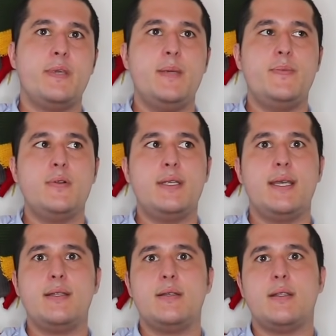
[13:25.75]
people
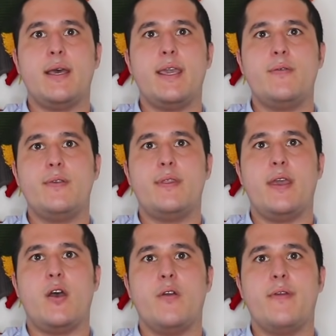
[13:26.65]
tend to like what
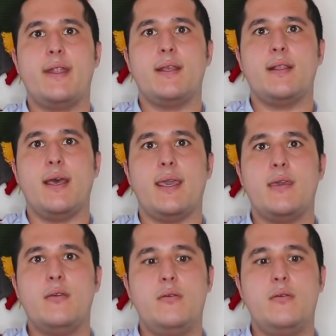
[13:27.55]
they already like.